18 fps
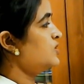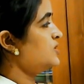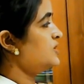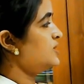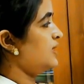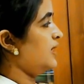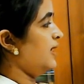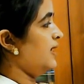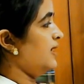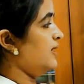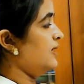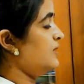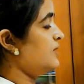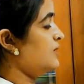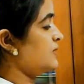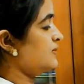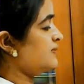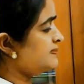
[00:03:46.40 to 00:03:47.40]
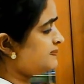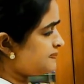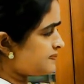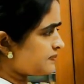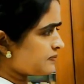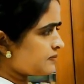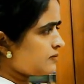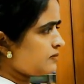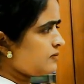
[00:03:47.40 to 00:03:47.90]
to say is,
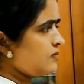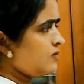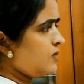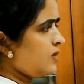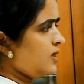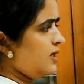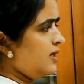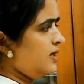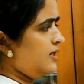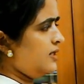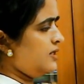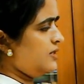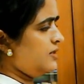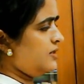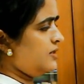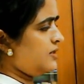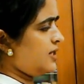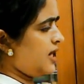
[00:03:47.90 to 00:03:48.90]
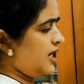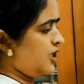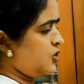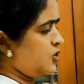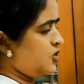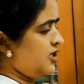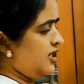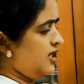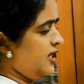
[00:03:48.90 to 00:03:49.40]
this is
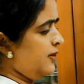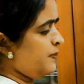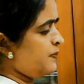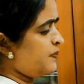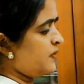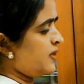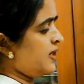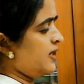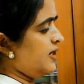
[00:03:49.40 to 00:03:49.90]
actually